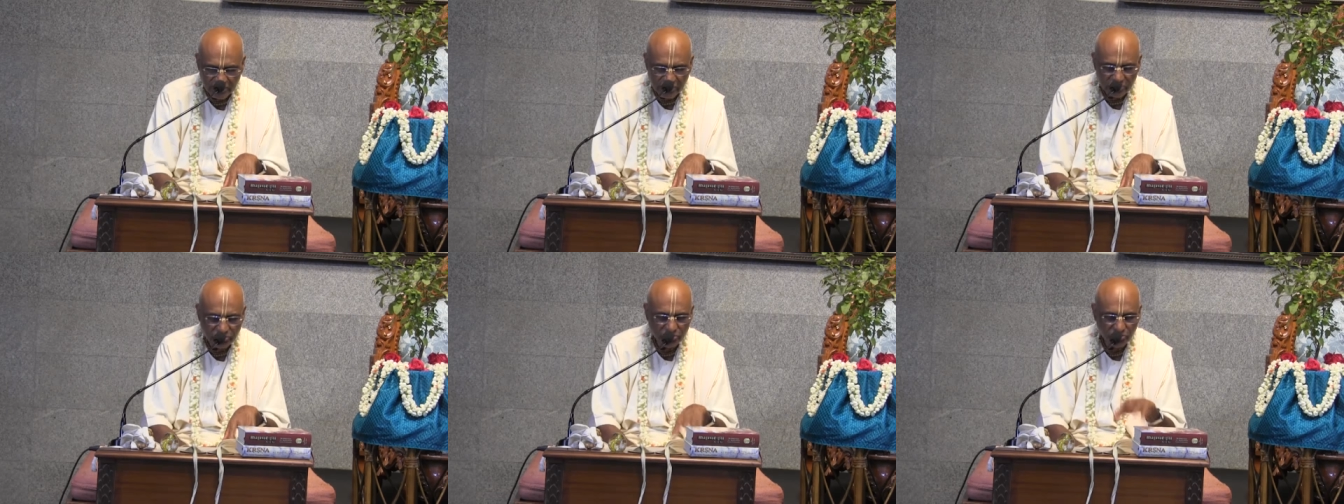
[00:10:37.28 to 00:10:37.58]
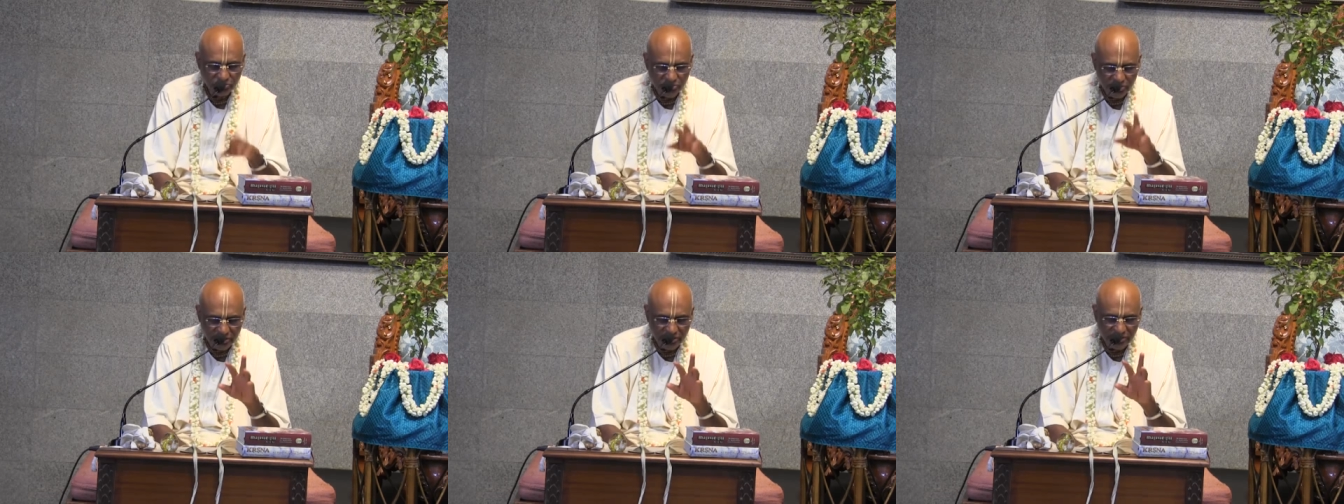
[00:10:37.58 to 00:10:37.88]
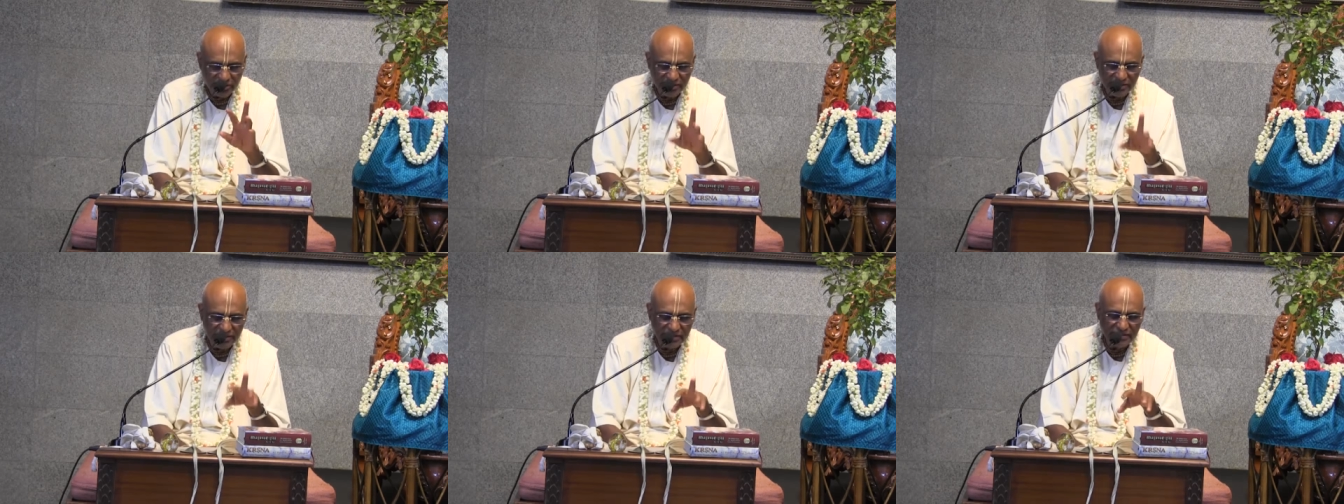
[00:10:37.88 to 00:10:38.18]
So
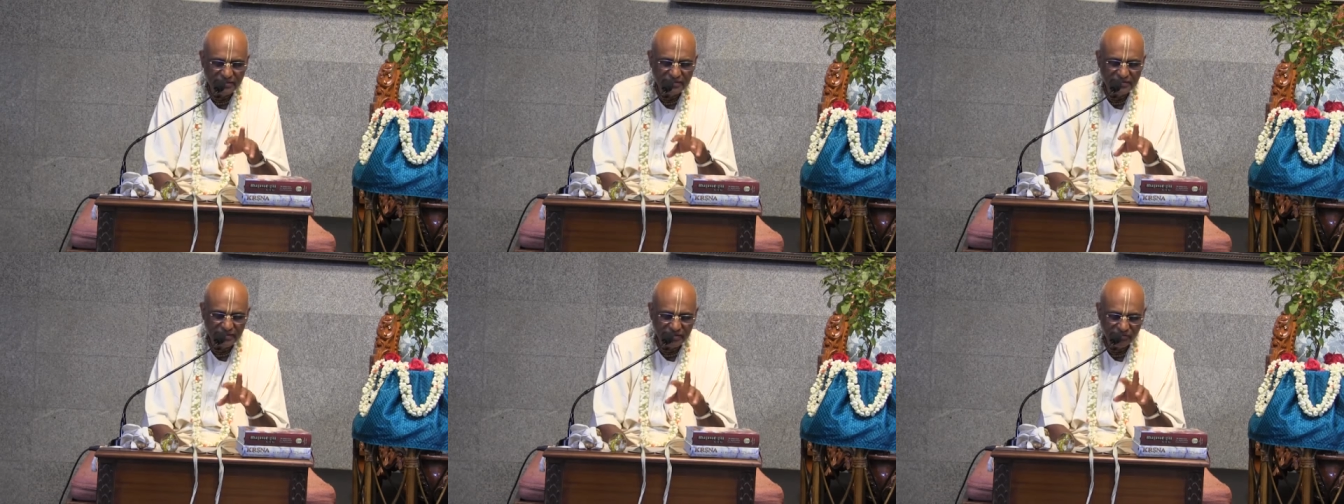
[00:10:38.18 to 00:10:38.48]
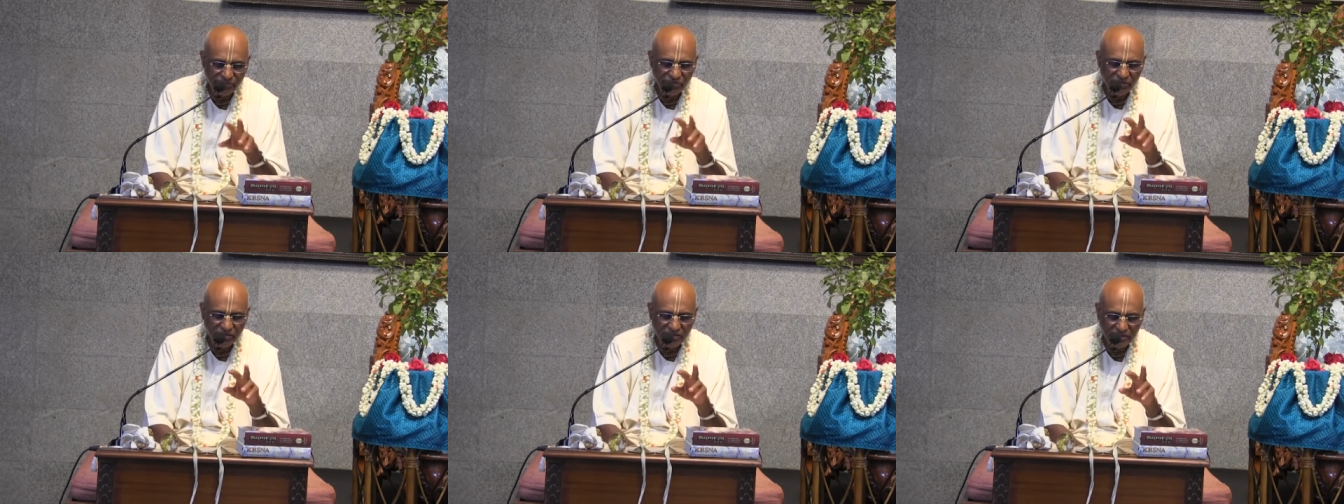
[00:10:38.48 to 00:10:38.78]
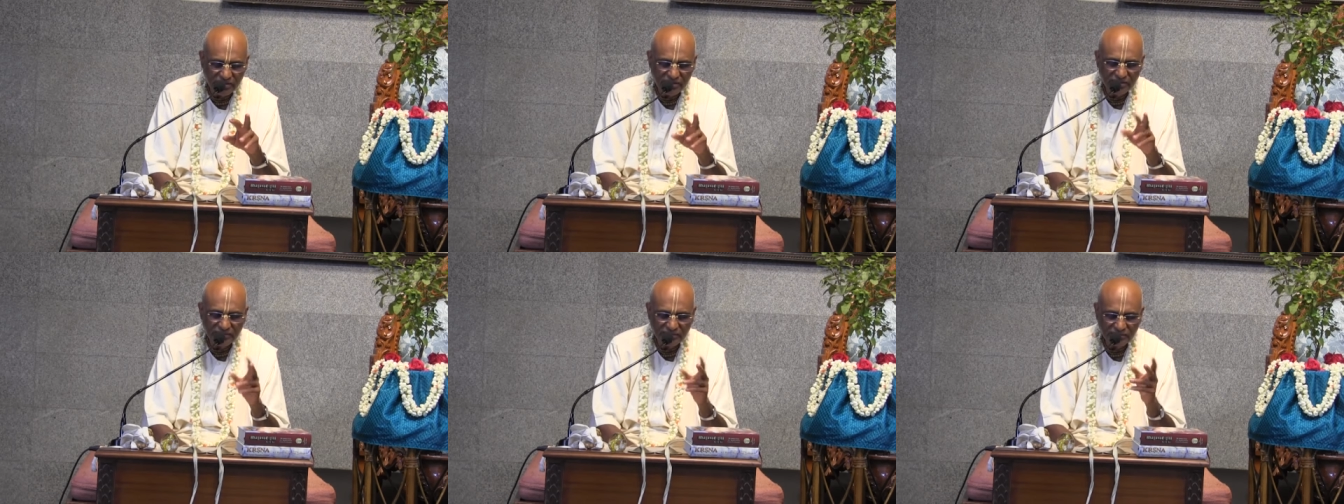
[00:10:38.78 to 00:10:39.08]
Shakti is
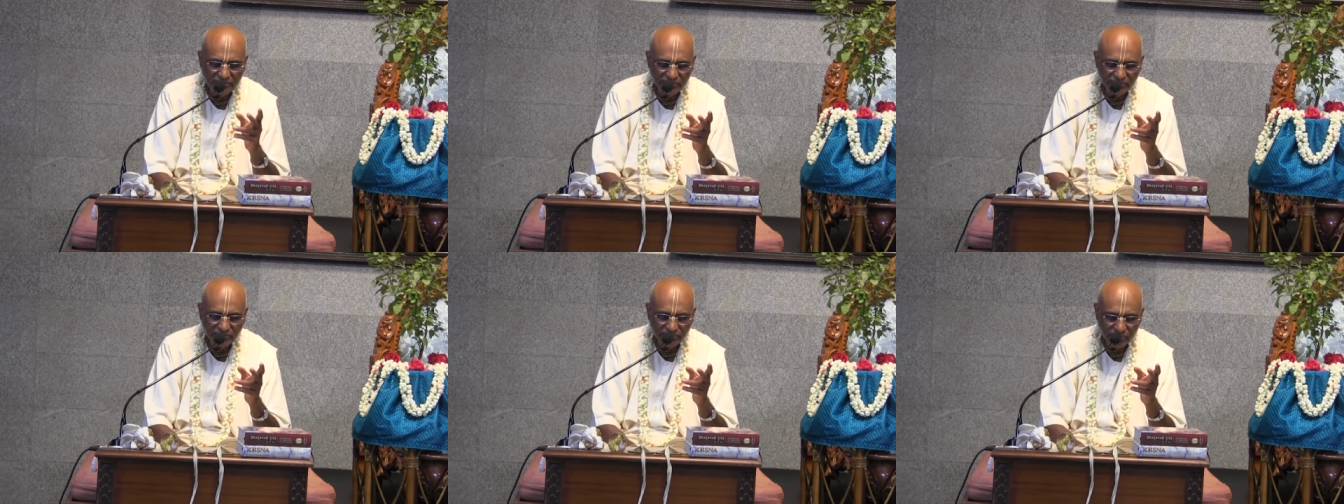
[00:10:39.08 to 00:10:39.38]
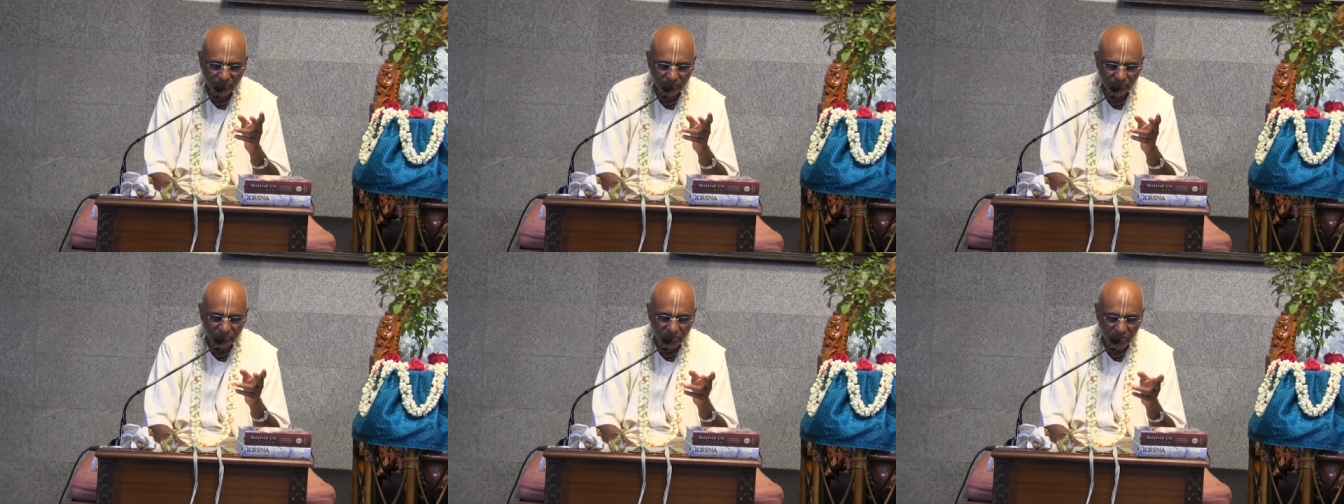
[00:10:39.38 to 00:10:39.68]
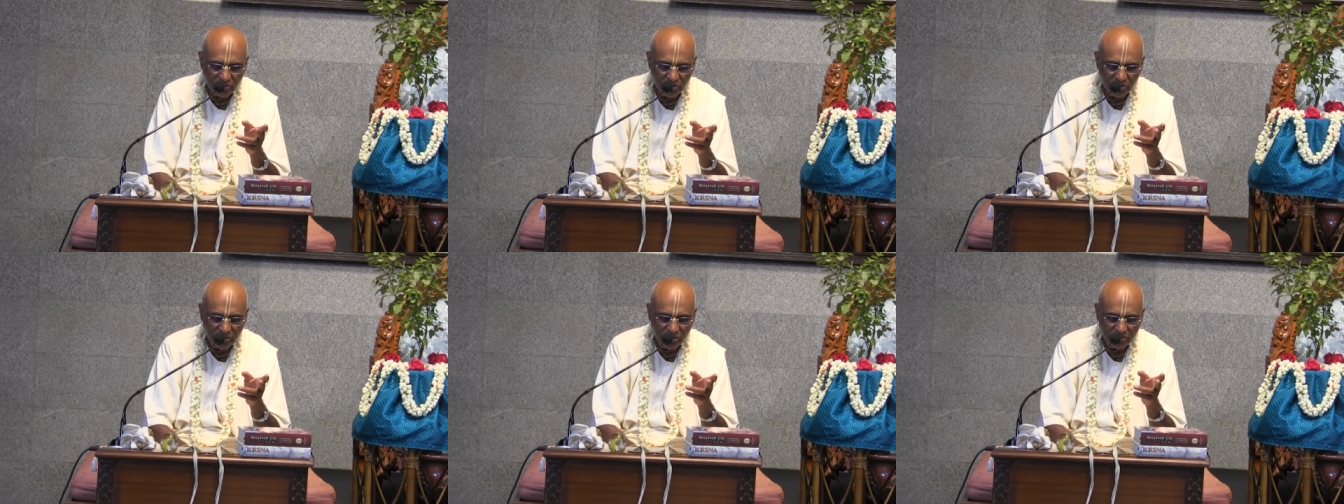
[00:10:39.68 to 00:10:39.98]
different from the
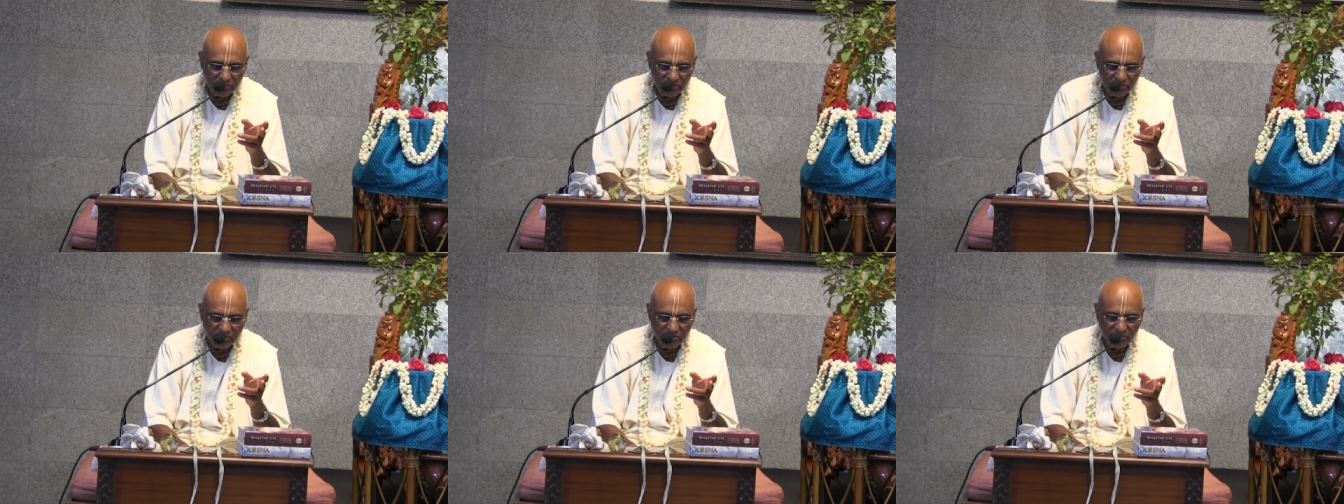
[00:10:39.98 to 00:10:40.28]
Lord,